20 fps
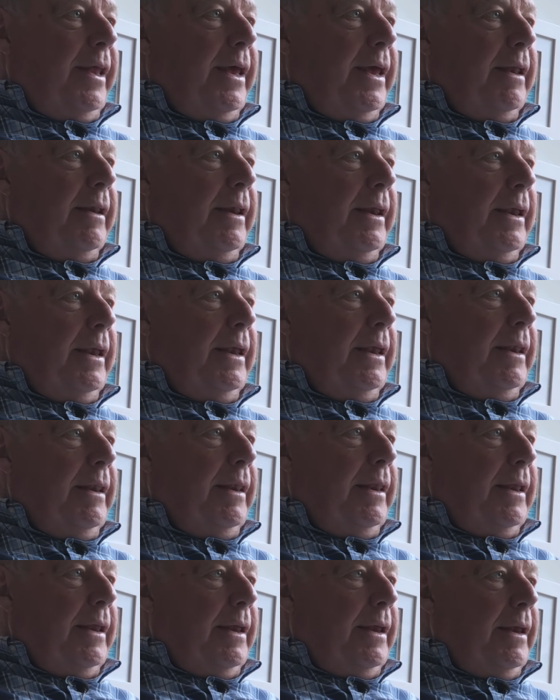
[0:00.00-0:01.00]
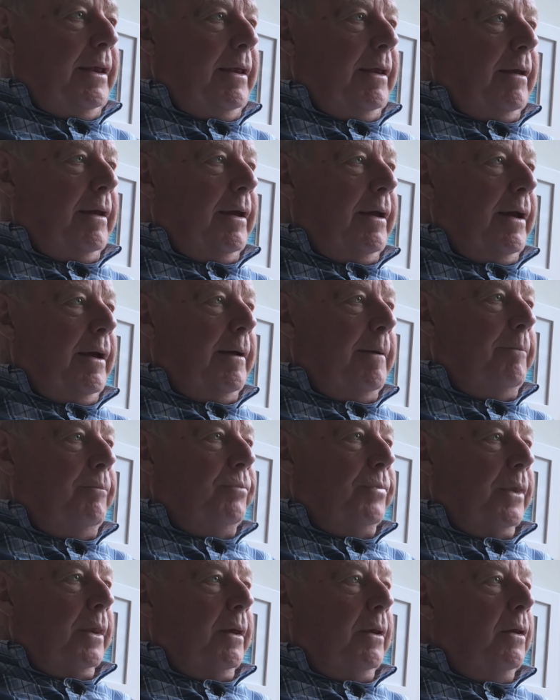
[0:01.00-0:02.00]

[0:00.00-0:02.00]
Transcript: then in the. Um,